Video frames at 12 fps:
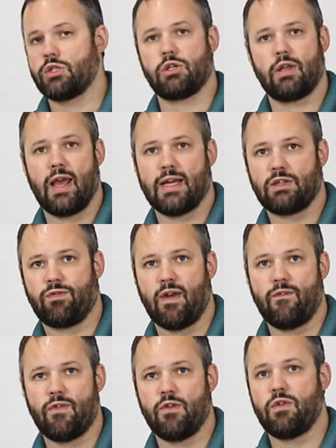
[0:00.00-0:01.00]
So the
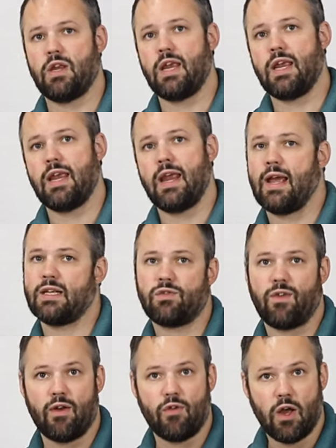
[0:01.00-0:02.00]
S550E,
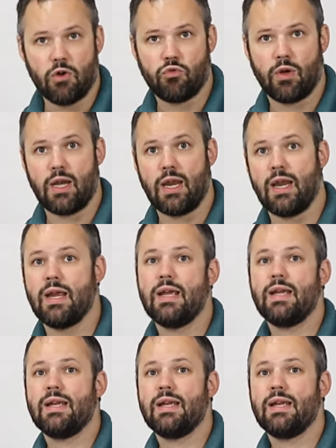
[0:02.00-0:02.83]
S500E,